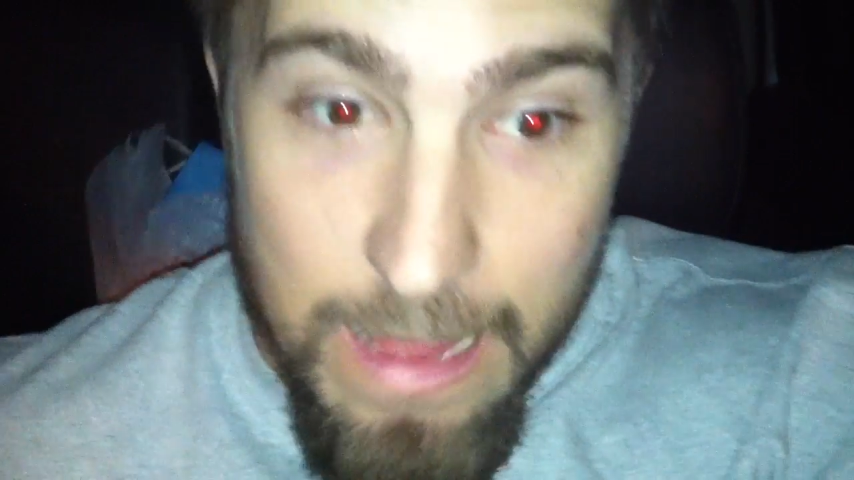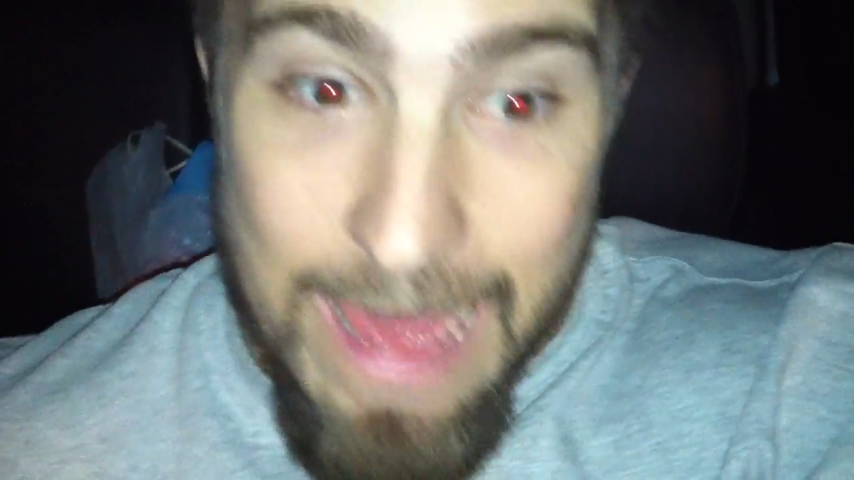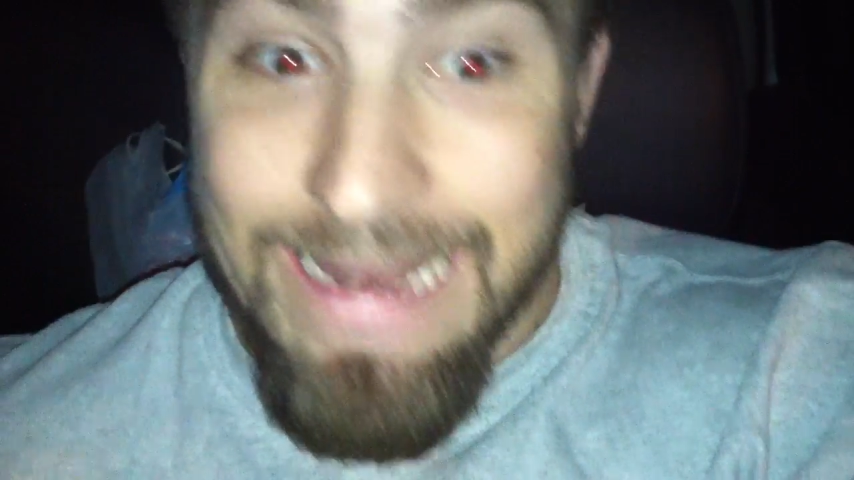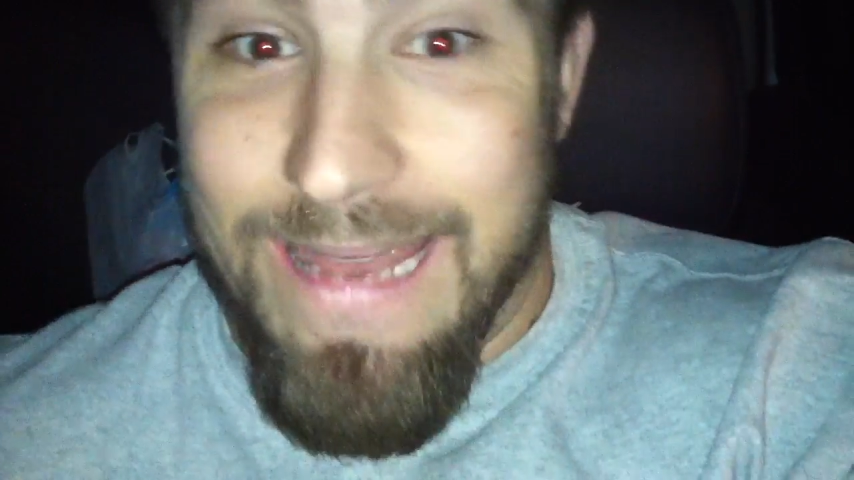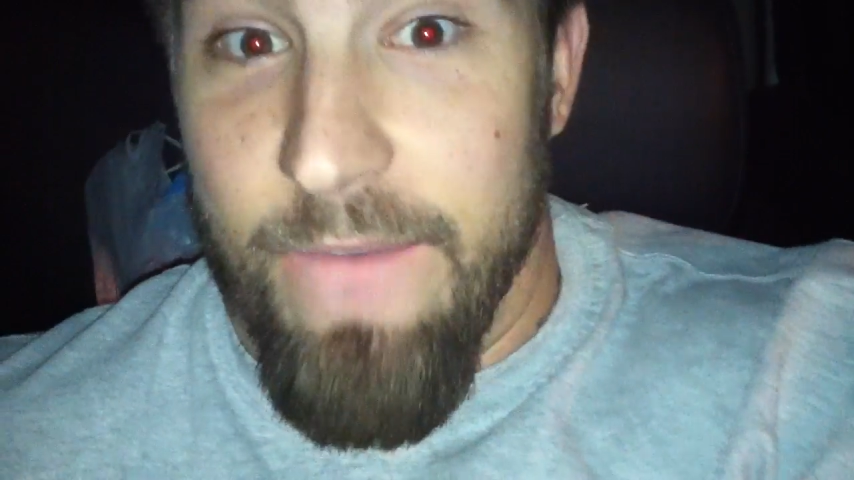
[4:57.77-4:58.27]

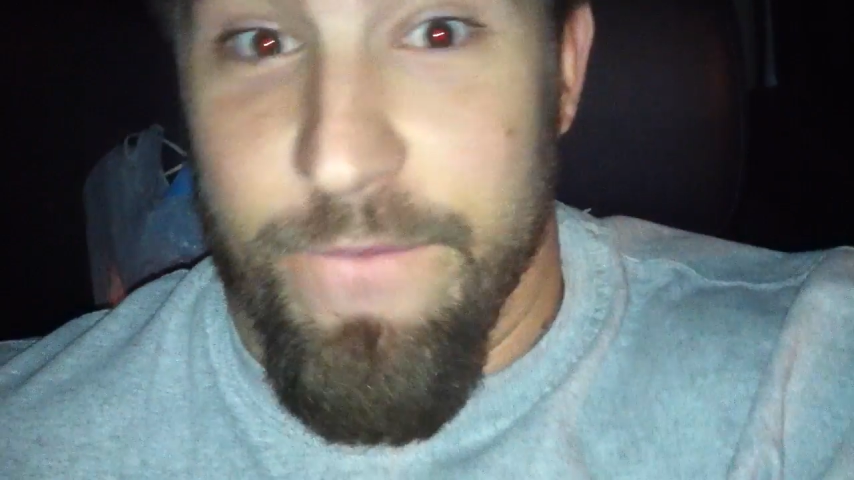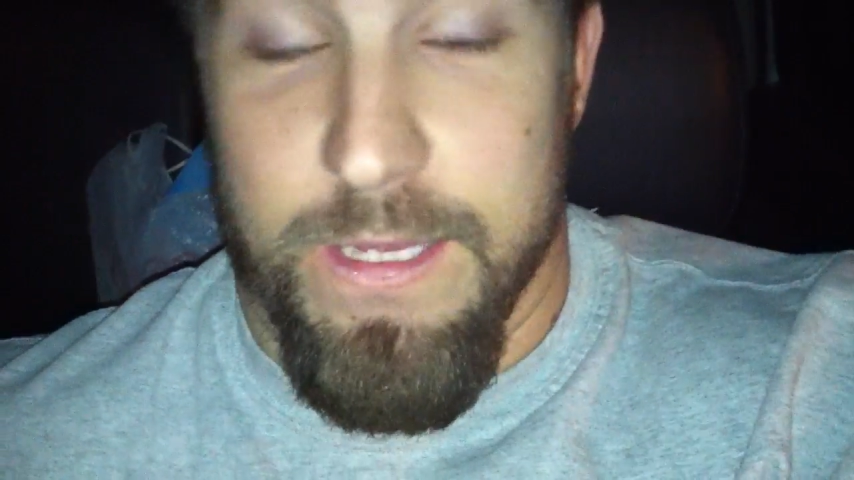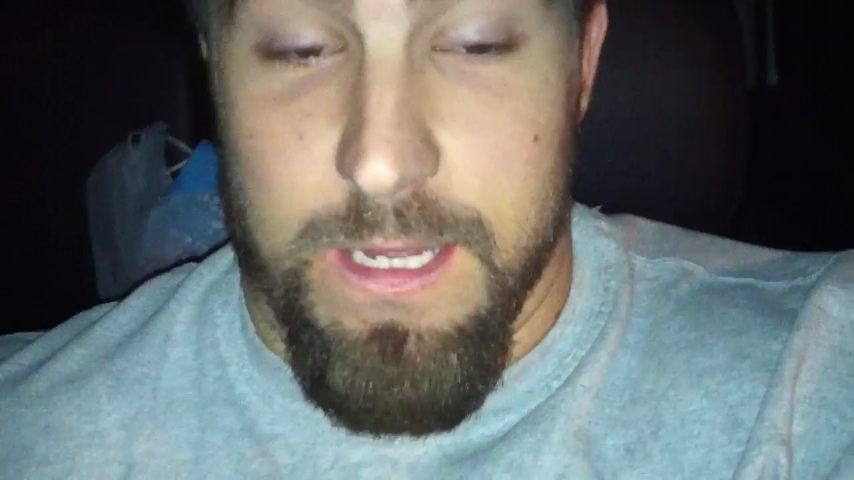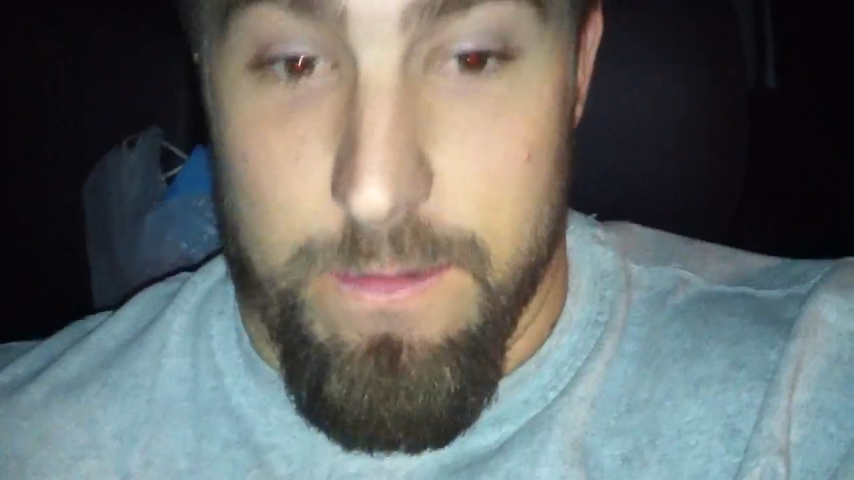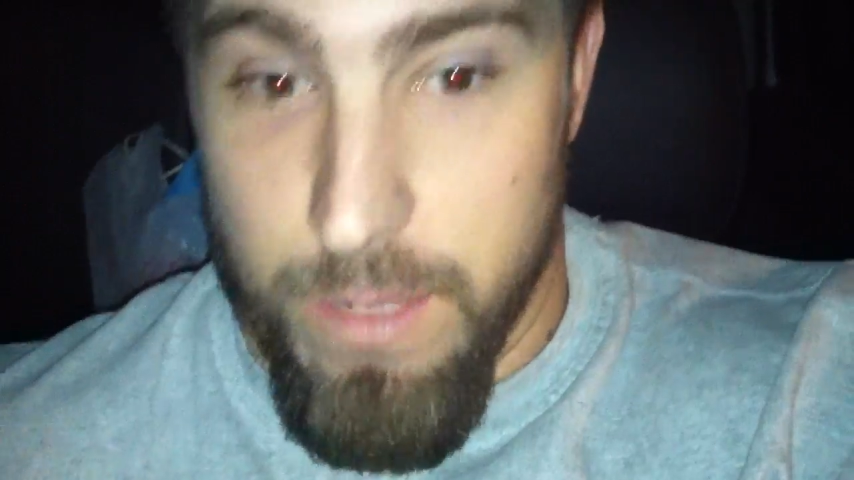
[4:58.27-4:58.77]
at a
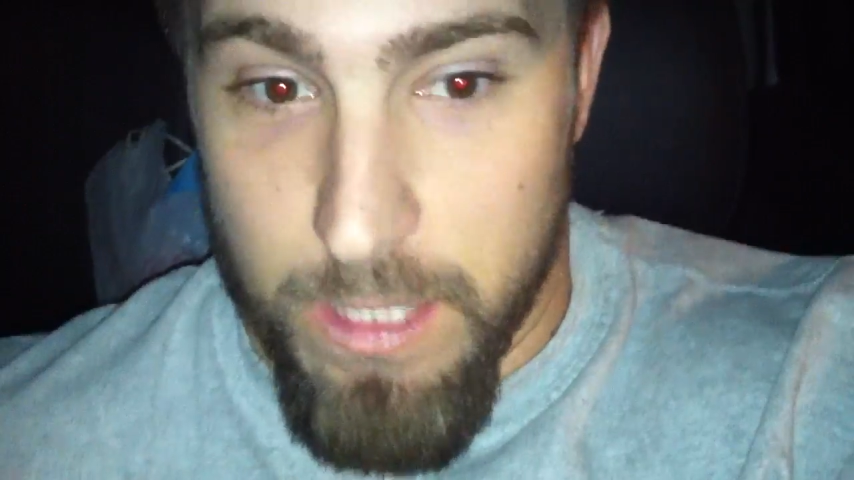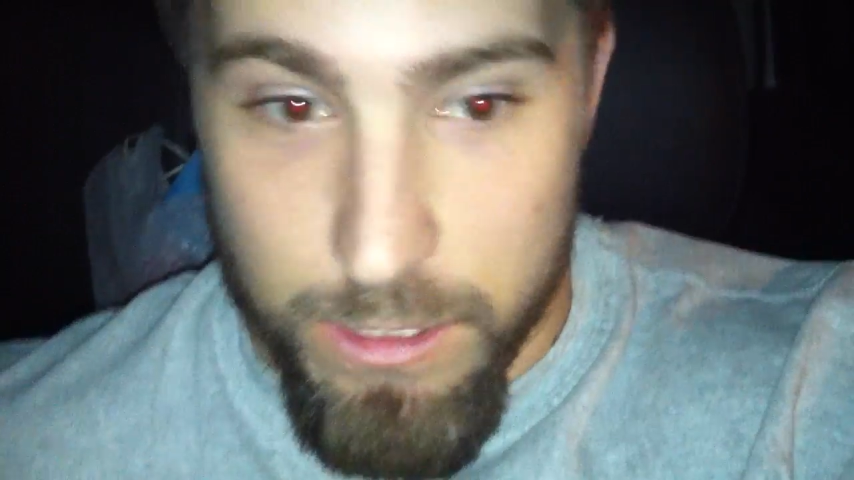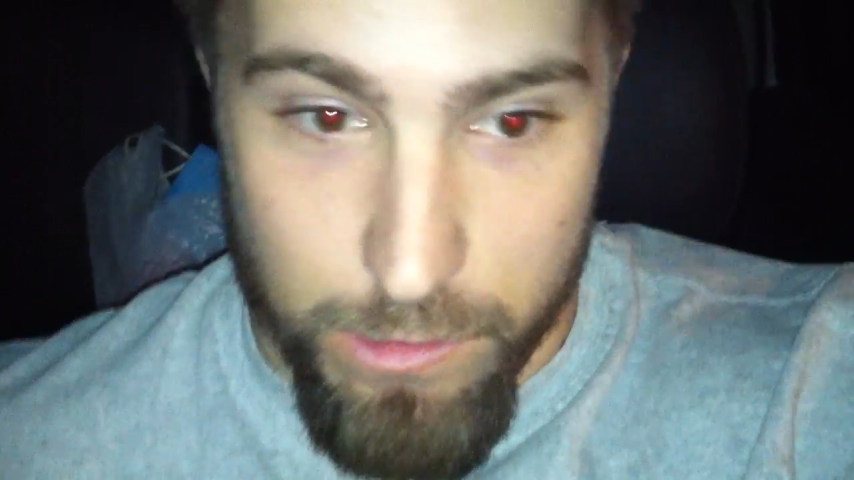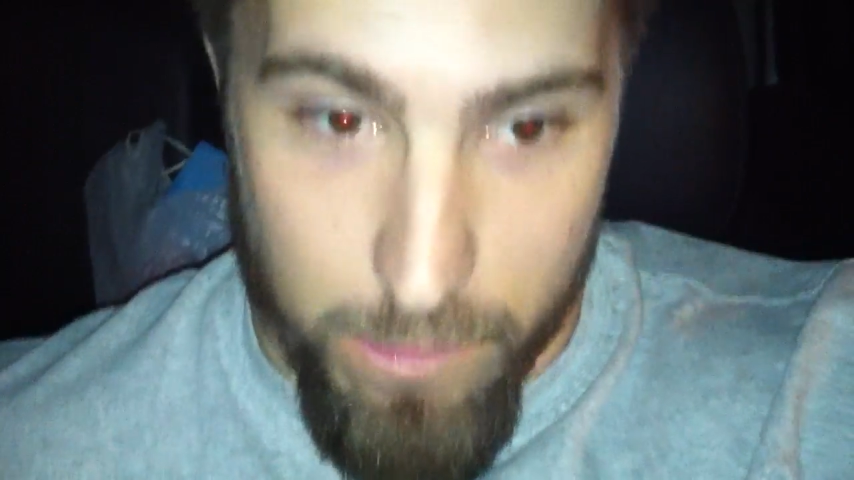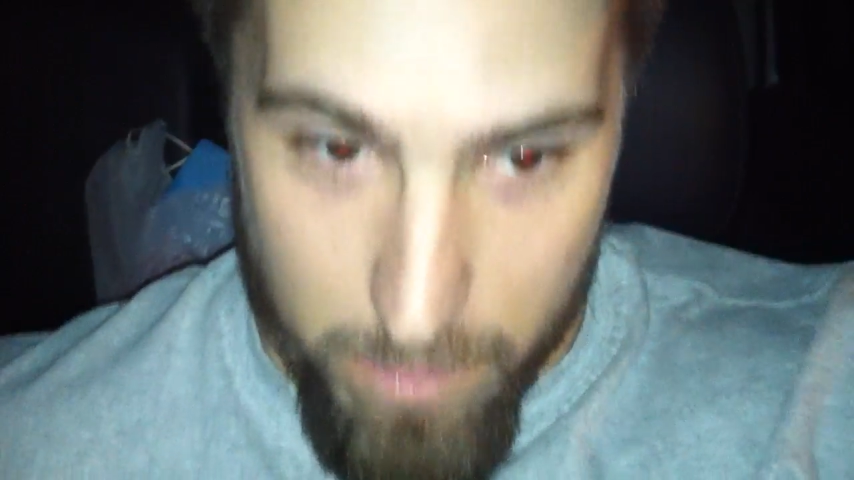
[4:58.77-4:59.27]
deficit,
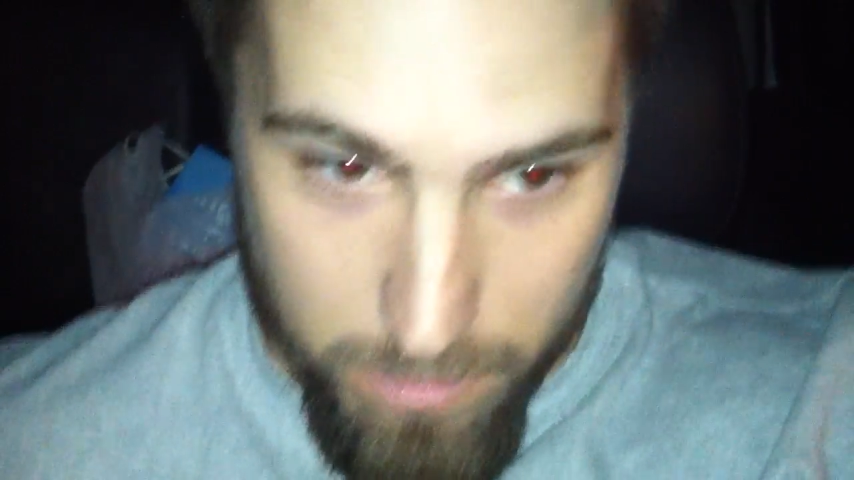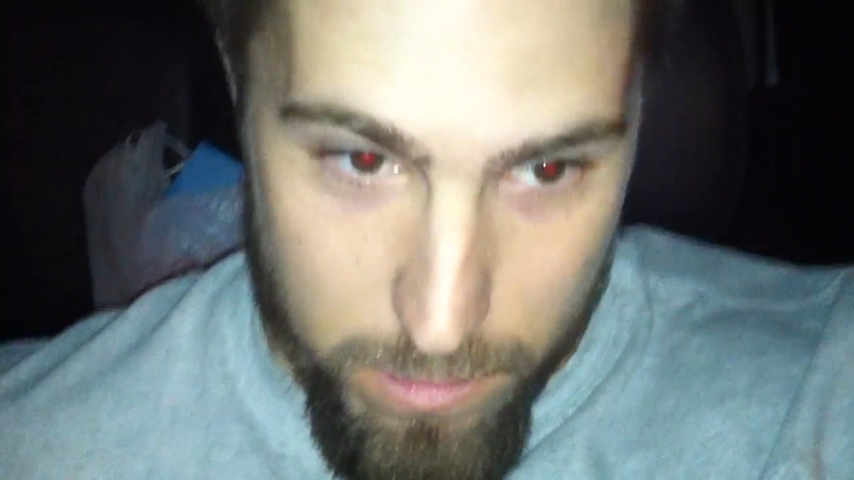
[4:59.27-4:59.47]
because you're